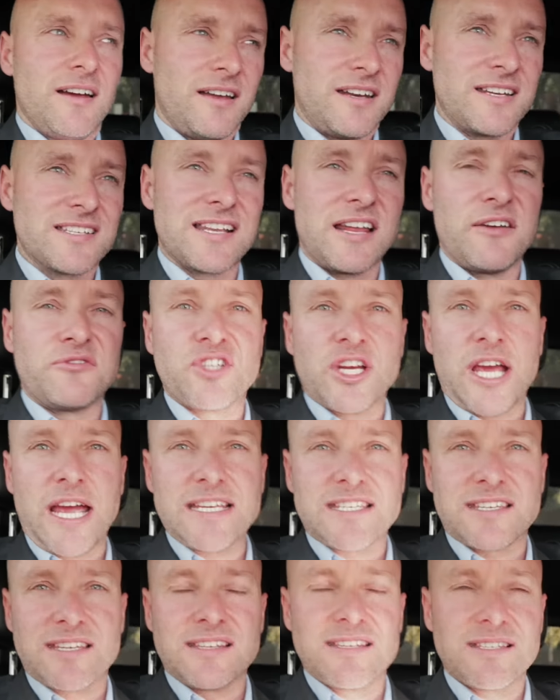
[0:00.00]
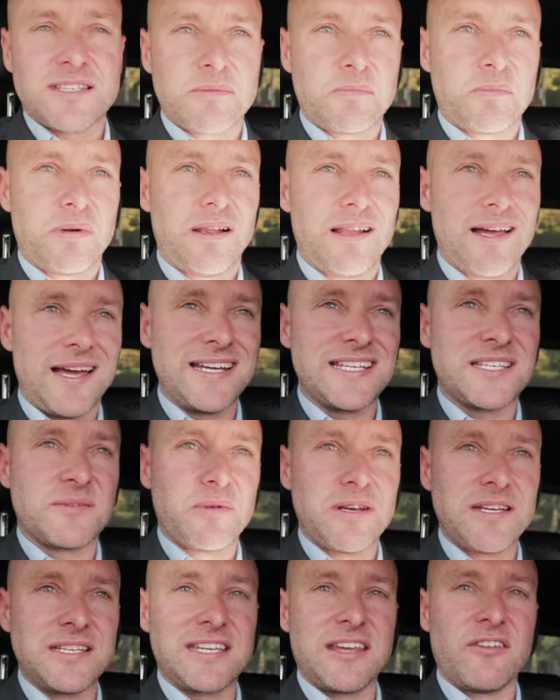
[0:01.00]
I just left Jason's place,
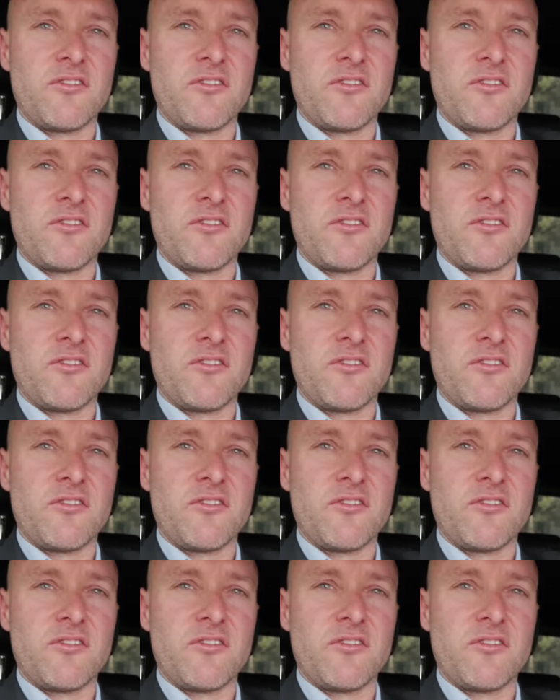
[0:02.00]
but he's